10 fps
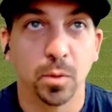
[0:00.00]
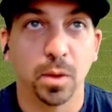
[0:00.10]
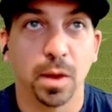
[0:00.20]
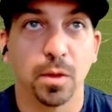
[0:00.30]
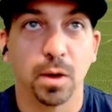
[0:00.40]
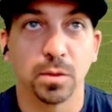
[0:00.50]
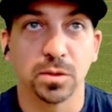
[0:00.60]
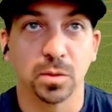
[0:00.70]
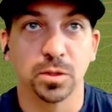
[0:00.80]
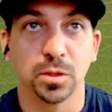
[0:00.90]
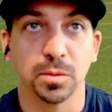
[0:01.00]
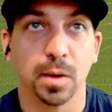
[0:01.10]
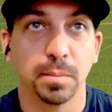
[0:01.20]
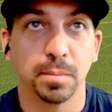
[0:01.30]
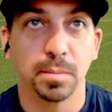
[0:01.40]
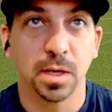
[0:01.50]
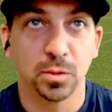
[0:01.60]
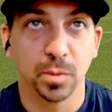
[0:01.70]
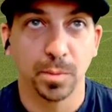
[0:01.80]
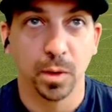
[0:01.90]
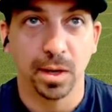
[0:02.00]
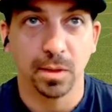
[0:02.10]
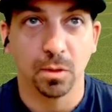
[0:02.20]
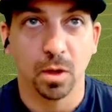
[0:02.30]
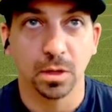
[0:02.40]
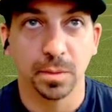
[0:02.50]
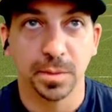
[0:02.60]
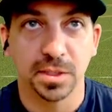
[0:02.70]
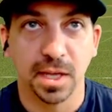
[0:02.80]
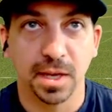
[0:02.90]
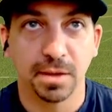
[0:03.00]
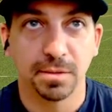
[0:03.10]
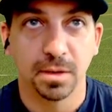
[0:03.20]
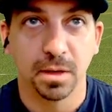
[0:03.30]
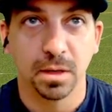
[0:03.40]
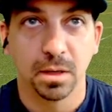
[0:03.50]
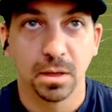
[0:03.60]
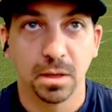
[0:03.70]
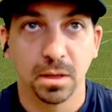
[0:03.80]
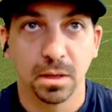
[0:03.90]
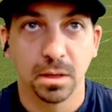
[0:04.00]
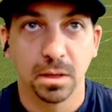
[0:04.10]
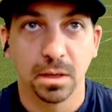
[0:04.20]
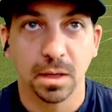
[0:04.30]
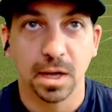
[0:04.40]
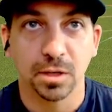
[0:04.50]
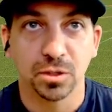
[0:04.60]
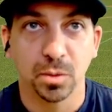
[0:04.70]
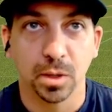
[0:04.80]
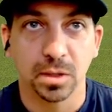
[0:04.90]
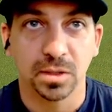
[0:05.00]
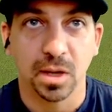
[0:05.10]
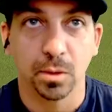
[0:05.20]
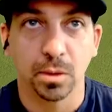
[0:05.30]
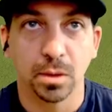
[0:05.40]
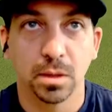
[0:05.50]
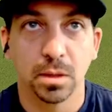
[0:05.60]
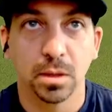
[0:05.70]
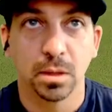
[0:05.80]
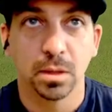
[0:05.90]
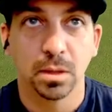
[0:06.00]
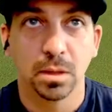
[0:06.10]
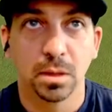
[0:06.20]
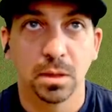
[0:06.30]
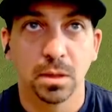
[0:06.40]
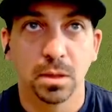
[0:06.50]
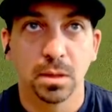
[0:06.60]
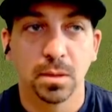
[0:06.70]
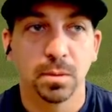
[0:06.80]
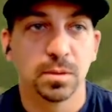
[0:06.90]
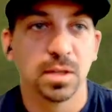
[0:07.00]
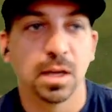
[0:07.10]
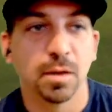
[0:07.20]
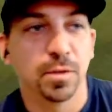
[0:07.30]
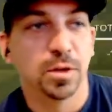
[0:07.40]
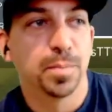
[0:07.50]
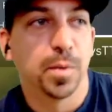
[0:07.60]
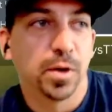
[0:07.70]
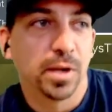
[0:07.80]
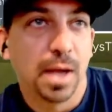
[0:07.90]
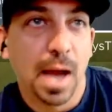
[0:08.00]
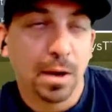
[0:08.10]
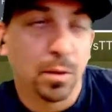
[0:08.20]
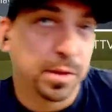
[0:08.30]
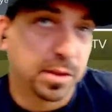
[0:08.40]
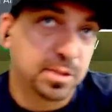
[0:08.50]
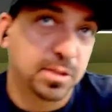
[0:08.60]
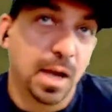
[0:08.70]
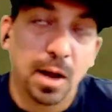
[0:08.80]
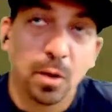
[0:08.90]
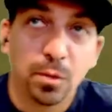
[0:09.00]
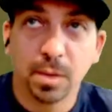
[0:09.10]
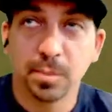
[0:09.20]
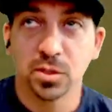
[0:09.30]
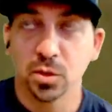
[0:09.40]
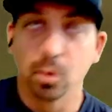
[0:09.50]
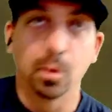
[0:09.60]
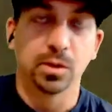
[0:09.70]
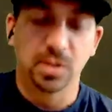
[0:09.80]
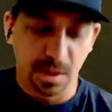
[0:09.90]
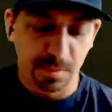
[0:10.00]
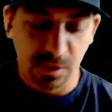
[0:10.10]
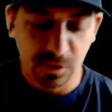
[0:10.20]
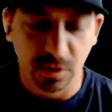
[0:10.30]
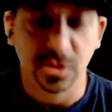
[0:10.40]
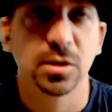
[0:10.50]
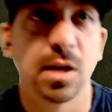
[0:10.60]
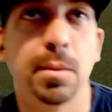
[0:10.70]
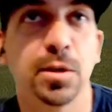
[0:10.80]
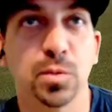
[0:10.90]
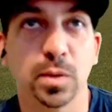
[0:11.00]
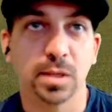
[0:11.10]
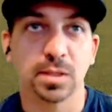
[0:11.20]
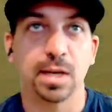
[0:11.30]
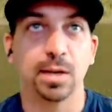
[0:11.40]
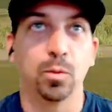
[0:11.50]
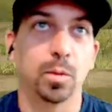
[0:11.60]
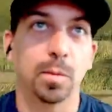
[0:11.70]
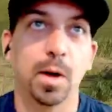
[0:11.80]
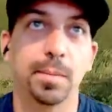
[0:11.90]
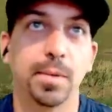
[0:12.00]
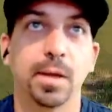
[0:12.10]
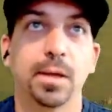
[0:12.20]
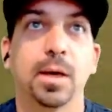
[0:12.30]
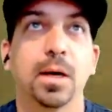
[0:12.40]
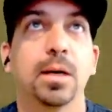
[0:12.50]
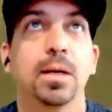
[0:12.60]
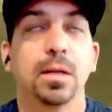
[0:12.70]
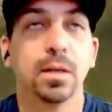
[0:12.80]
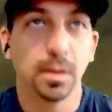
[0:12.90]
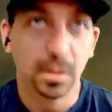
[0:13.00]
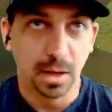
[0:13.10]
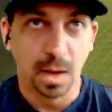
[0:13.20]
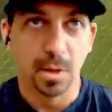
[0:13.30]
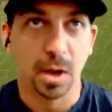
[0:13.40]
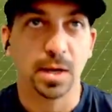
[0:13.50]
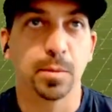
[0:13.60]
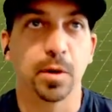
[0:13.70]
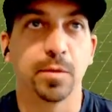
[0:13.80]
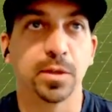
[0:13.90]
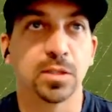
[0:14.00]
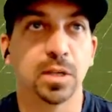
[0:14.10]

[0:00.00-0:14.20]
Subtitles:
than I thought it was going to, but because we played it long to be safe, it actually works out. We'll take our first birdie. I don't think I'm going to score well today based on just how my swing is. I didn't warm up and I'm not hitting perfect, so